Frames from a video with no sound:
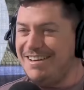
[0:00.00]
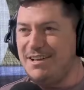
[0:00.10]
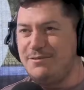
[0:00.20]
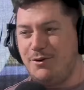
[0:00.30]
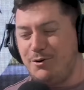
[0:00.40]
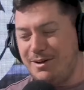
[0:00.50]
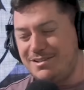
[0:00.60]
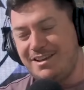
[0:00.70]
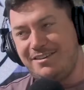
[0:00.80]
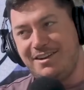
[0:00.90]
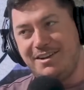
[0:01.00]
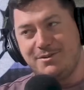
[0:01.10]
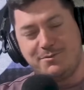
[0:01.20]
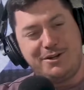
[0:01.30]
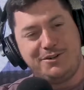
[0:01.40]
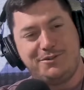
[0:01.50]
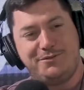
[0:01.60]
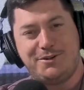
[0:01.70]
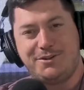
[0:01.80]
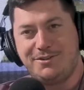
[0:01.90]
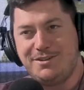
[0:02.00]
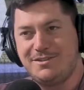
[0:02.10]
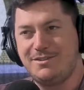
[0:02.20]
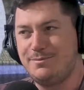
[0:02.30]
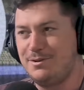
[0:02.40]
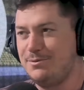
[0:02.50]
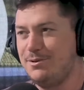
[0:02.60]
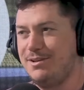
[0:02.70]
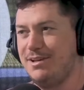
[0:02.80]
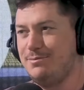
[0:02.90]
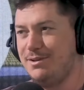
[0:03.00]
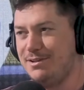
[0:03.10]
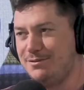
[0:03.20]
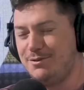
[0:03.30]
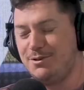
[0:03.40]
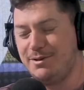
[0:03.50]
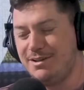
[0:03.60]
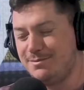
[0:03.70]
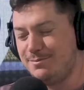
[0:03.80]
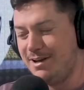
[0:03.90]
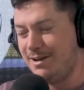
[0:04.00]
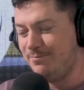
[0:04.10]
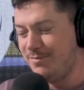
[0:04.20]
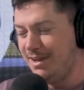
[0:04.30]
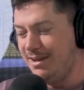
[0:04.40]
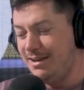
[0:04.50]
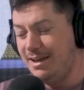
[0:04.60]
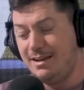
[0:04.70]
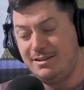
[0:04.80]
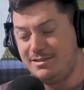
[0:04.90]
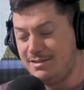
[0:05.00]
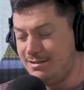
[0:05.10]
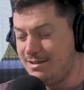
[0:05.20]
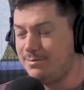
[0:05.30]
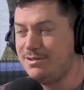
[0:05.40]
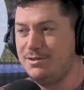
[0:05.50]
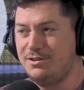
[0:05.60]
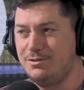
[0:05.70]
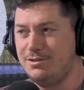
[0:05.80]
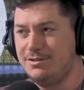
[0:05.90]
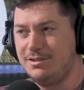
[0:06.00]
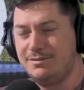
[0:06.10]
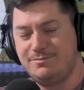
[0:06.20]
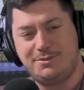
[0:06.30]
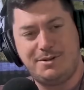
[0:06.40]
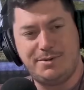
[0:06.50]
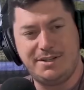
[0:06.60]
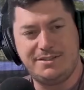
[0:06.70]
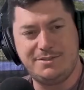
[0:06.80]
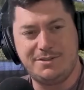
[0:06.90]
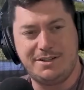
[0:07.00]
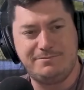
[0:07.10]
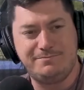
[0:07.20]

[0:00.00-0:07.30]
think 4 weeks later, then he was well under the 4:30. So the amount of work that he put in the 4 weeks. But it's absolutely grueling, the 1.2. Yeah.